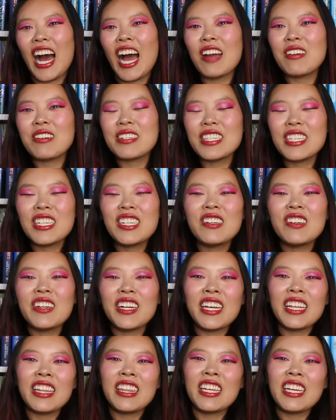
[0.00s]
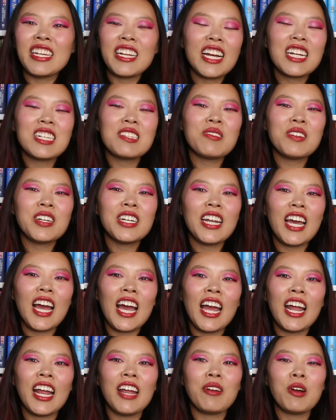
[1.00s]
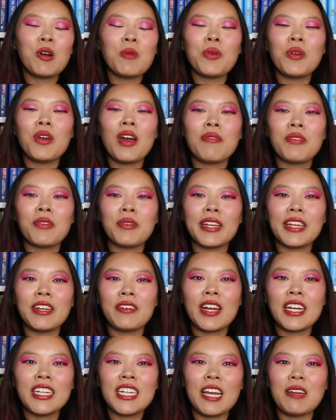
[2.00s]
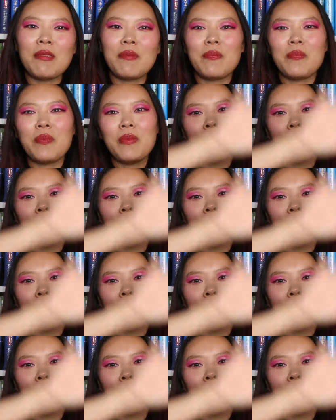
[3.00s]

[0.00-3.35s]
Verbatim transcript: I will see you in the next one. I hope you have a really great day.